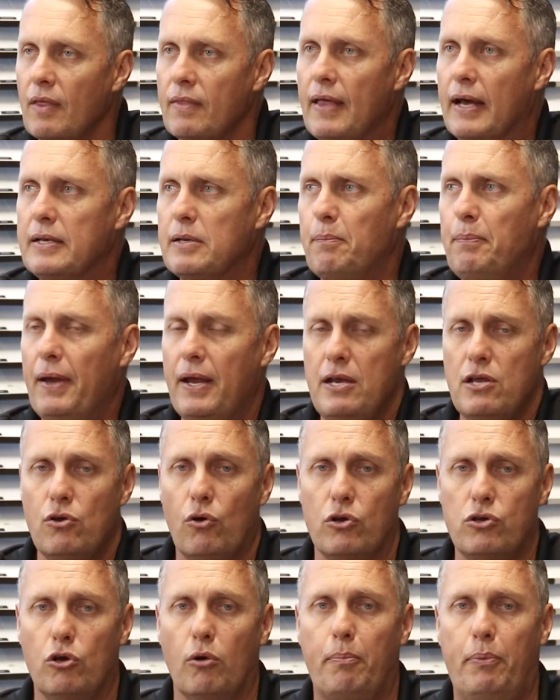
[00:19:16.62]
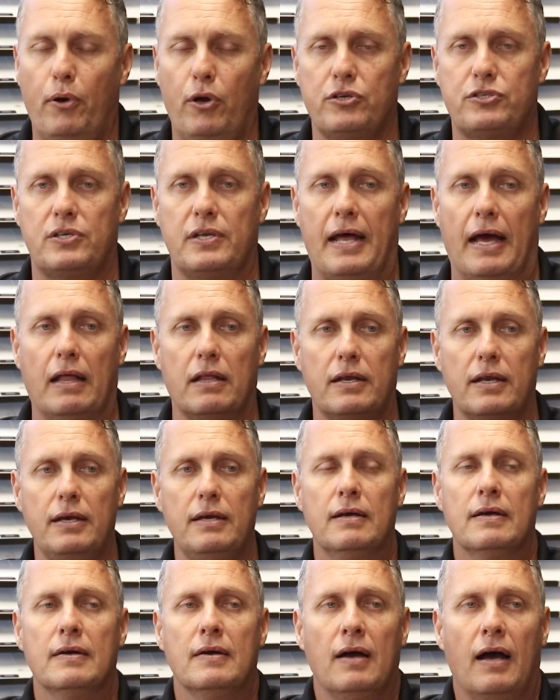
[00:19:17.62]
that depending on your
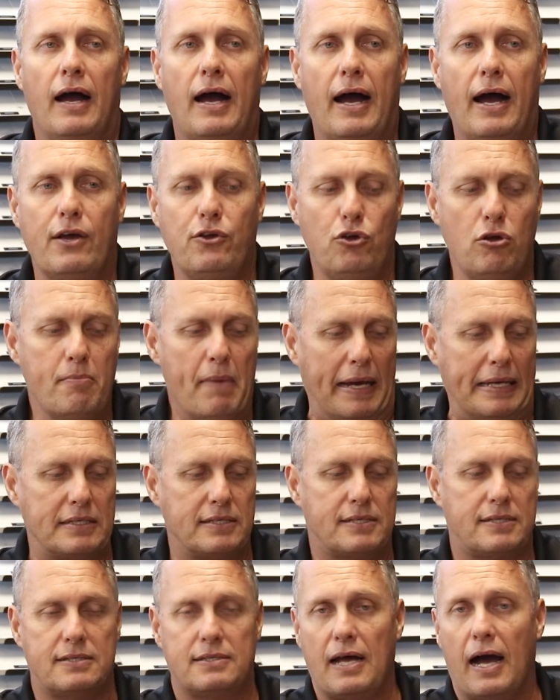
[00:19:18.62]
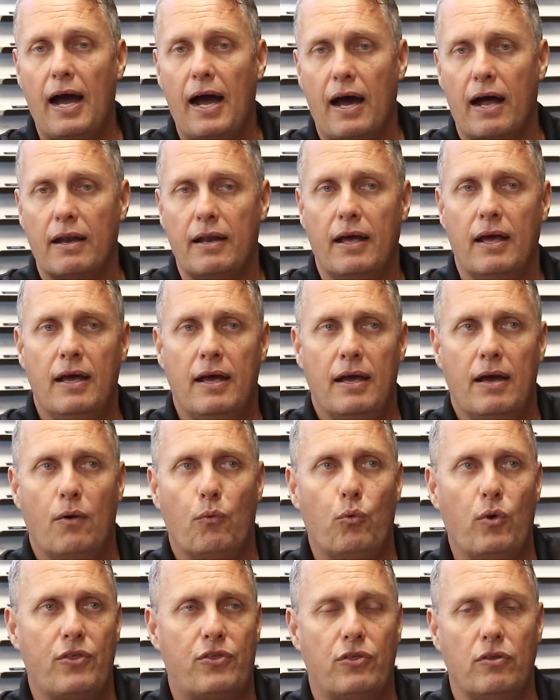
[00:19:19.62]
personality, uh, you may start
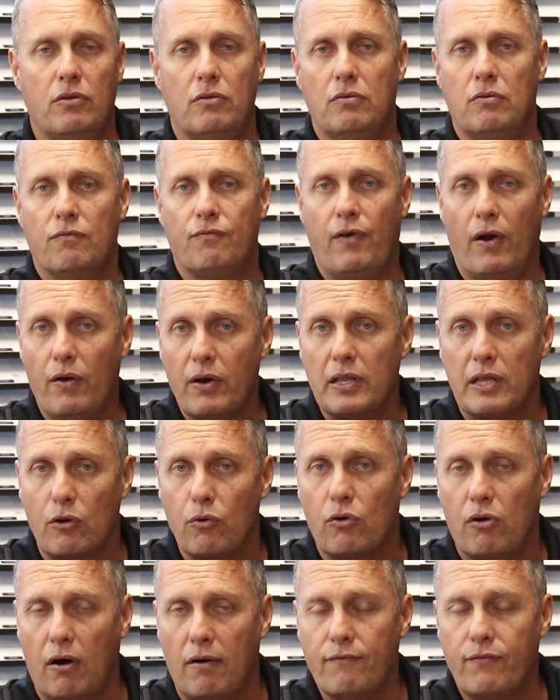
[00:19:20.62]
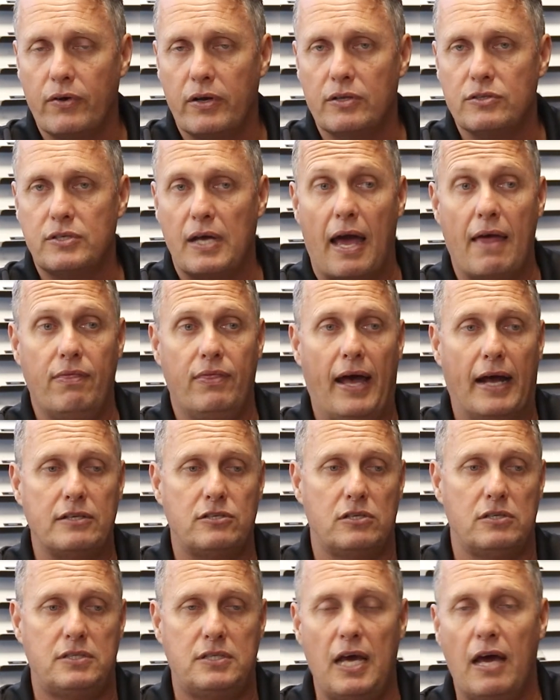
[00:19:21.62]
with very little confidence. And
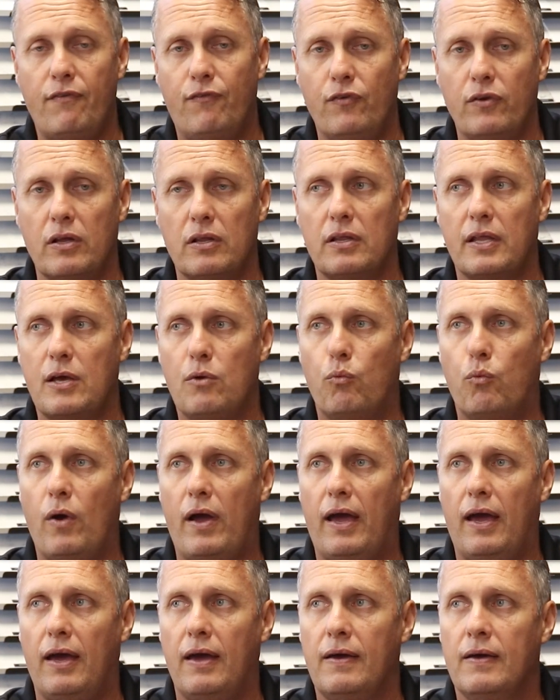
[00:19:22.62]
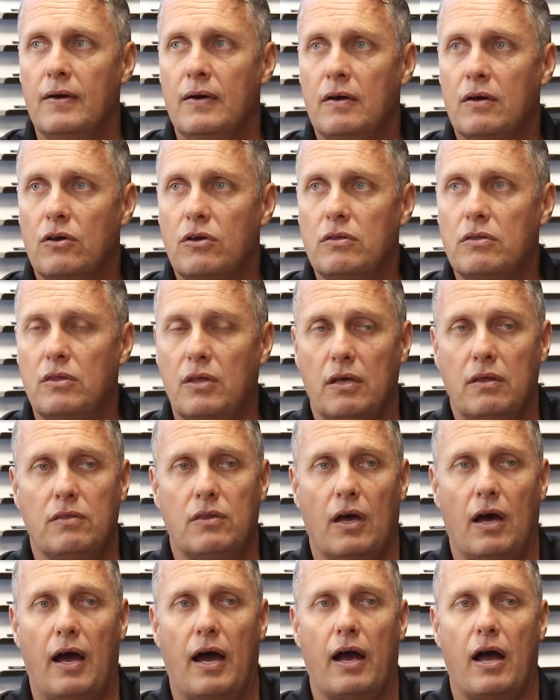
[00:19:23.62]
that's definitely where the,
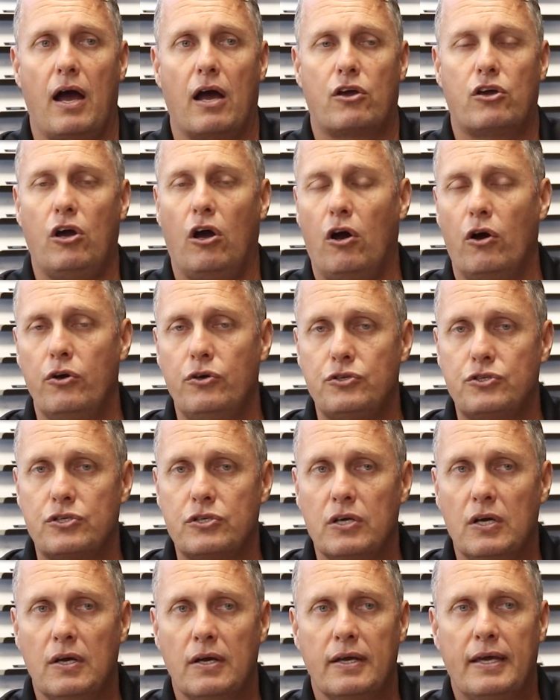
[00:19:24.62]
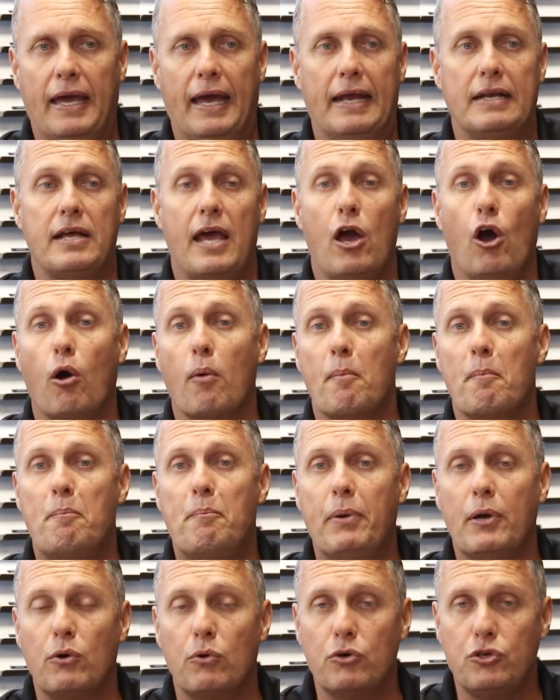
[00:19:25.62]
the, a coach can
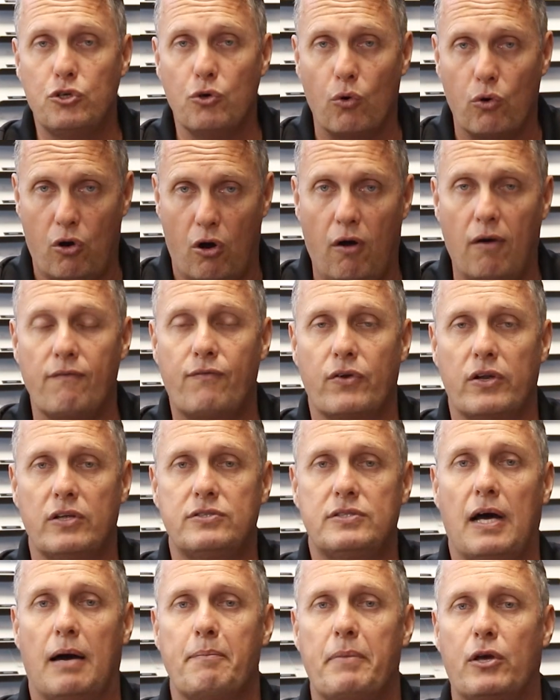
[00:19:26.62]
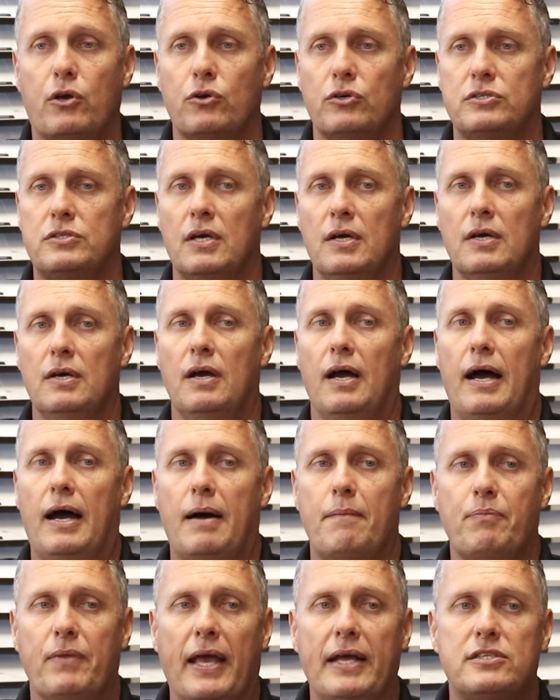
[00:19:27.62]
help build your confidence up because
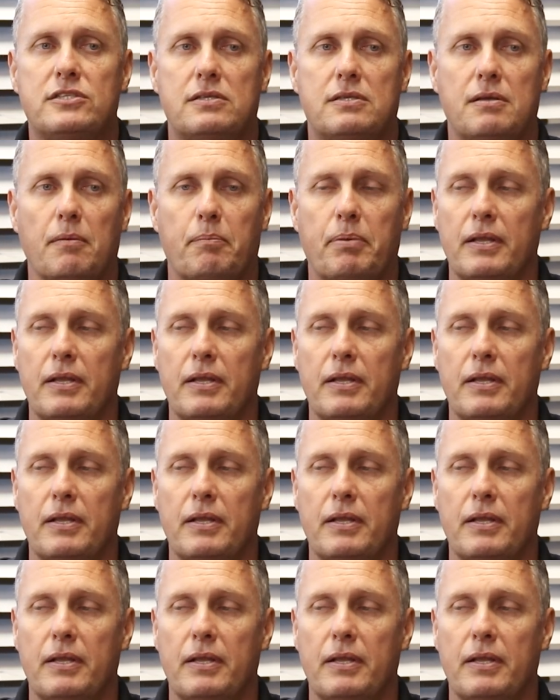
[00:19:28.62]
um, it's the